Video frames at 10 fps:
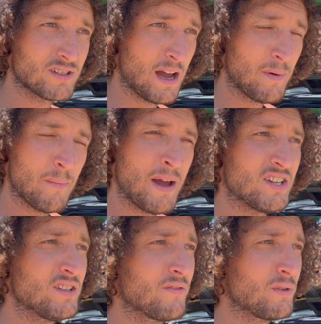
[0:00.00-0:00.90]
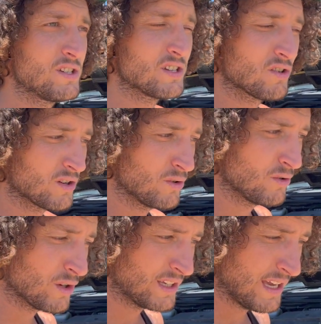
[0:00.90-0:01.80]
up, imagine if we could
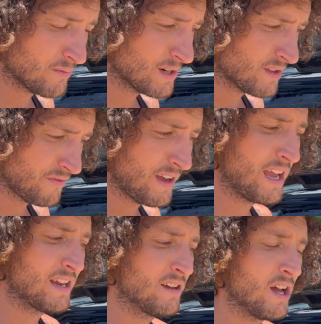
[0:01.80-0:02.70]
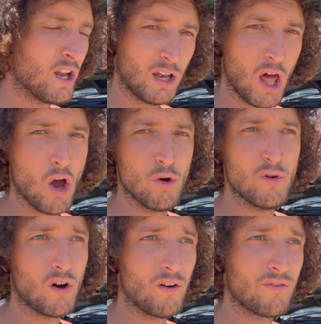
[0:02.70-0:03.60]
get rid of the fan
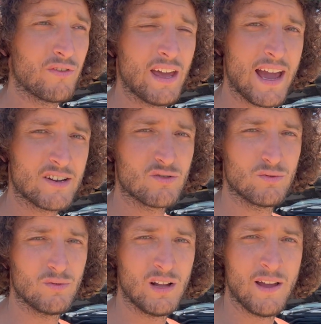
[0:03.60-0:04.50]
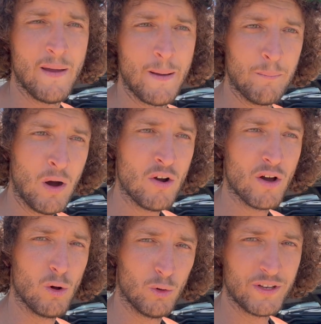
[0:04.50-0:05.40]
load off the actual motor
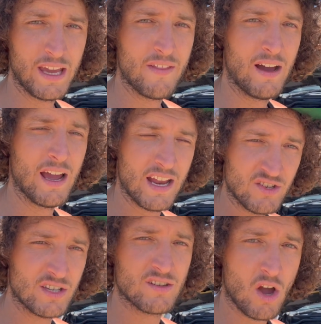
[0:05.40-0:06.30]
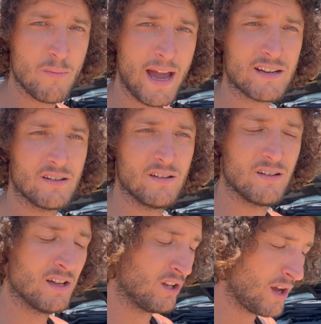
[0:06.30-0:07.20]
altogether and just go back
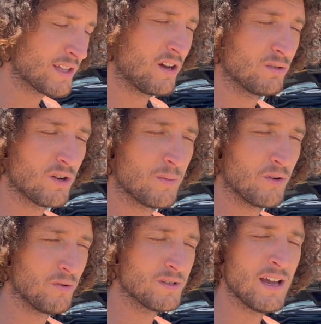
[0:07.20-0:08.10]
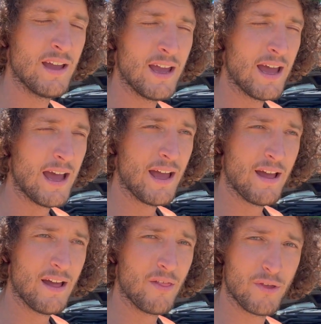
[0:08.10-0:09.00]
to, like the old Commodores,
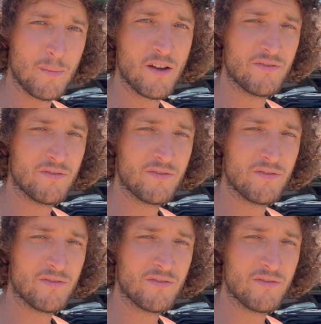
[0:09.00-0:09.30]
thermo